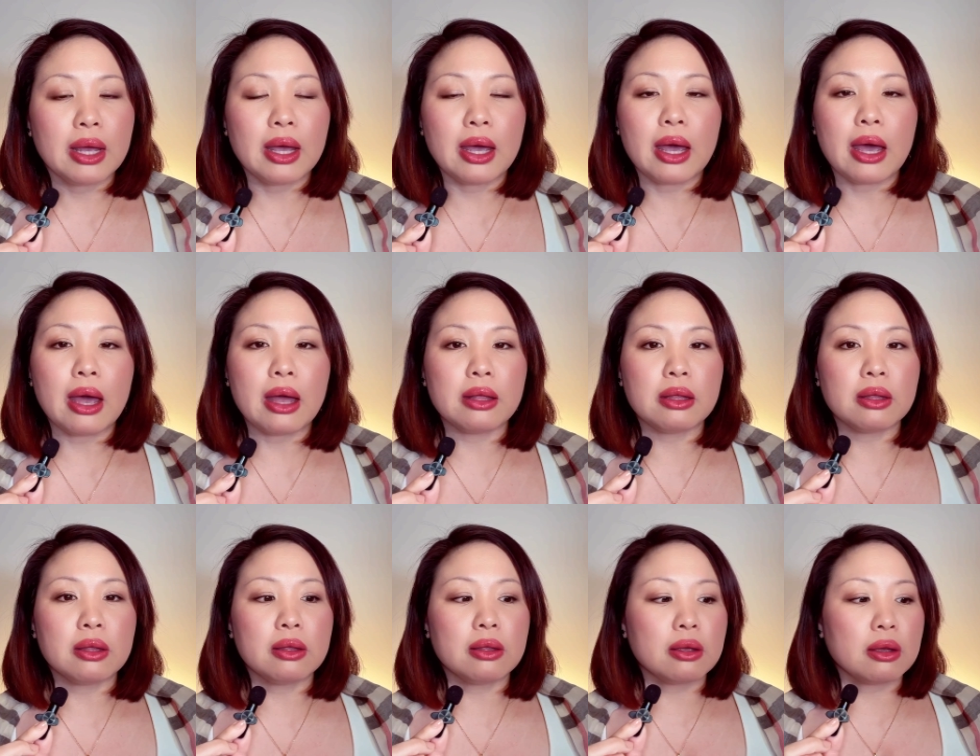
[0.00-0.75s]

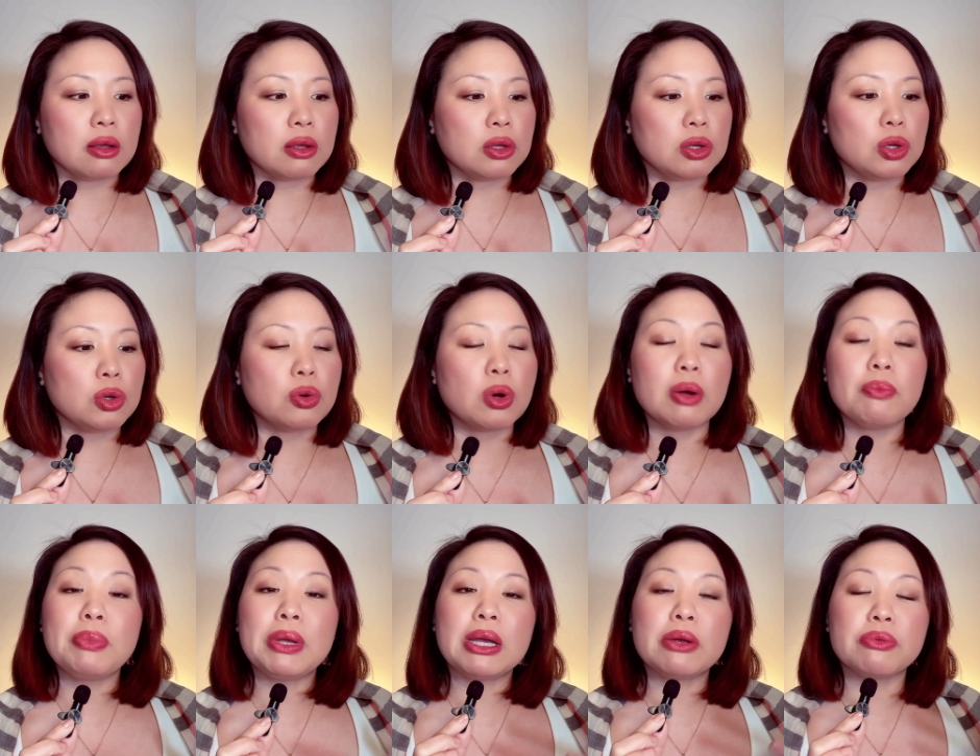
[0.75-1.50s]
and you are
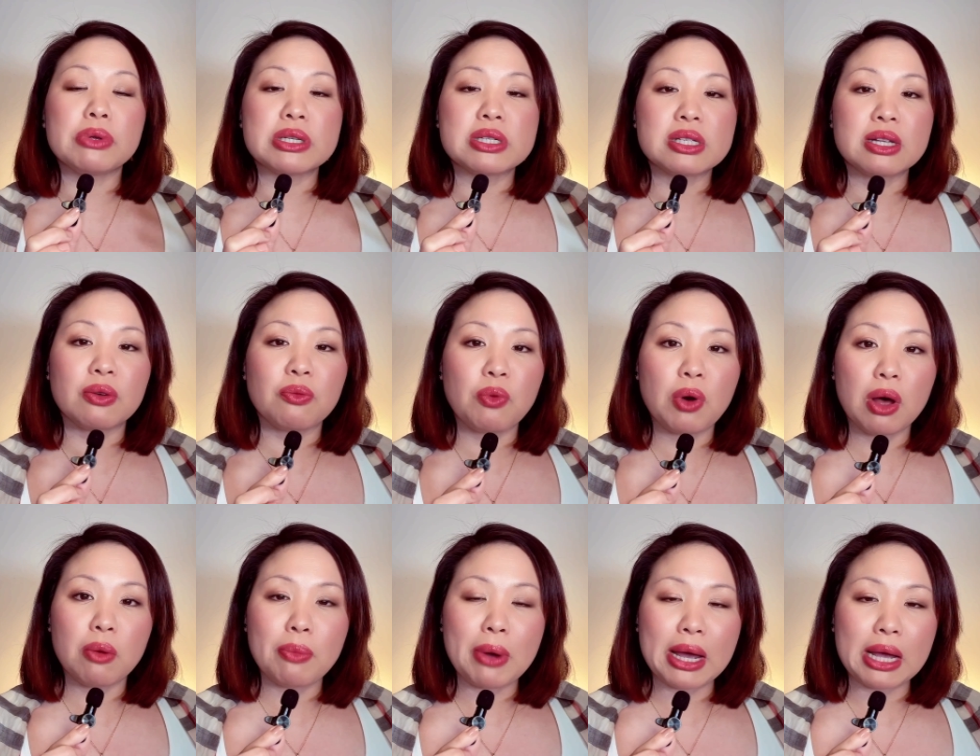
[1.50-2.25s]
being received
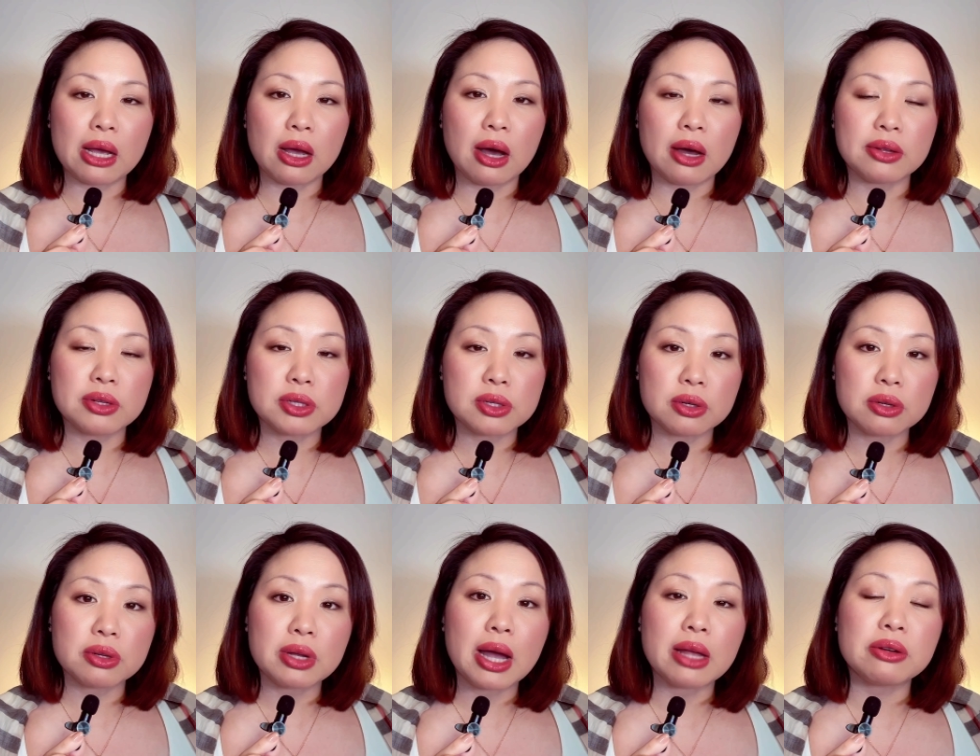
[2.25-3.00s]
well by
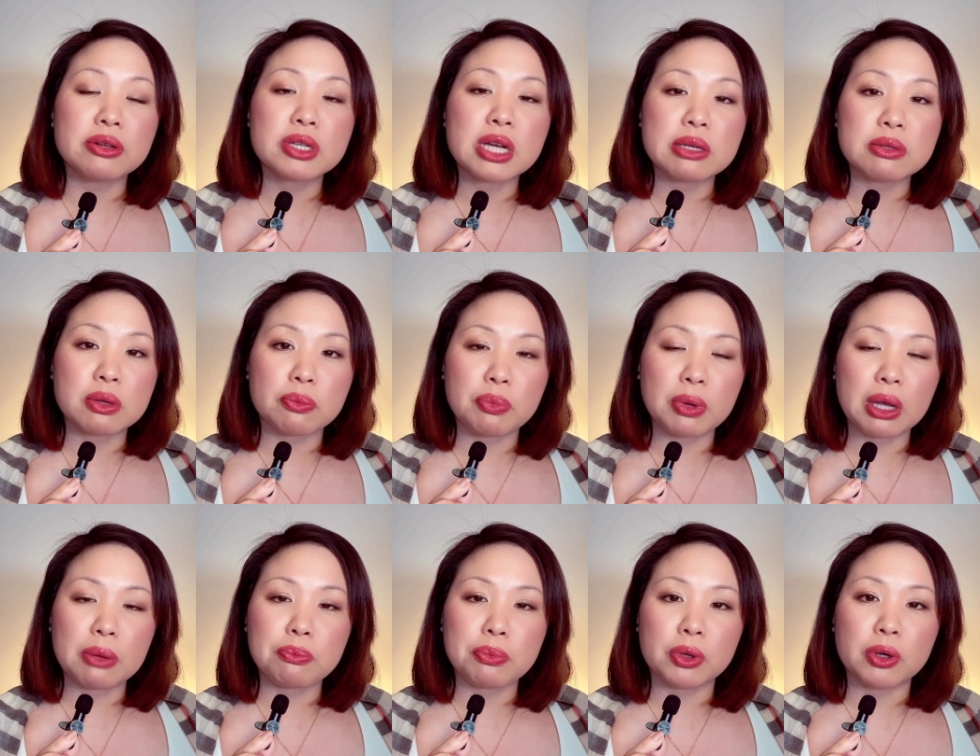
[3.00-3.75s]
certain other types of
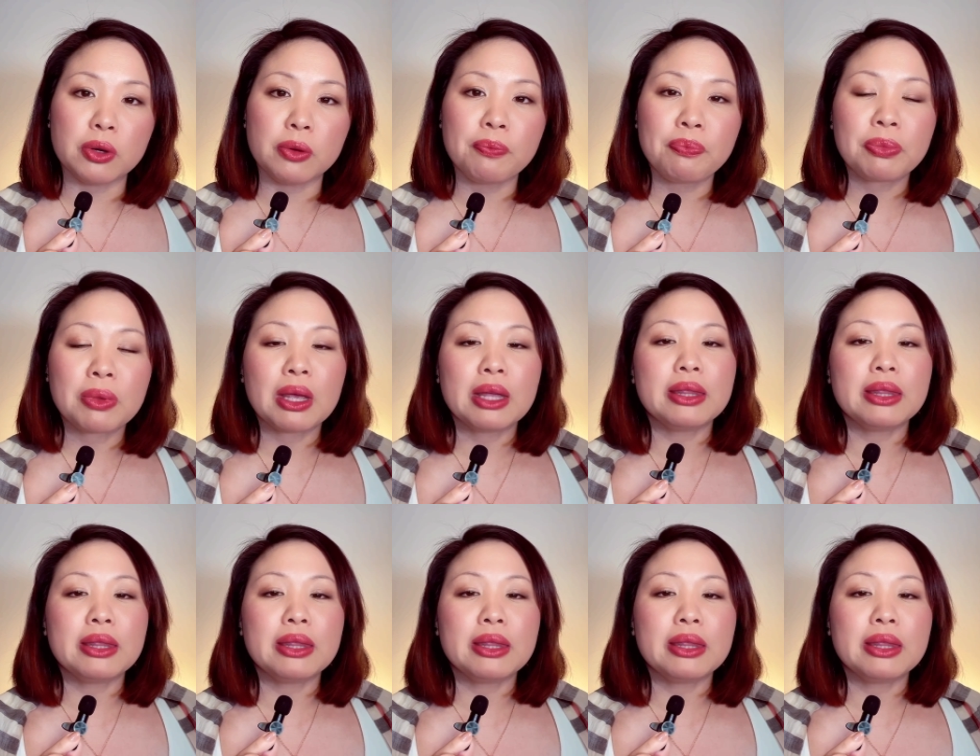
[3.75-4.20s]
people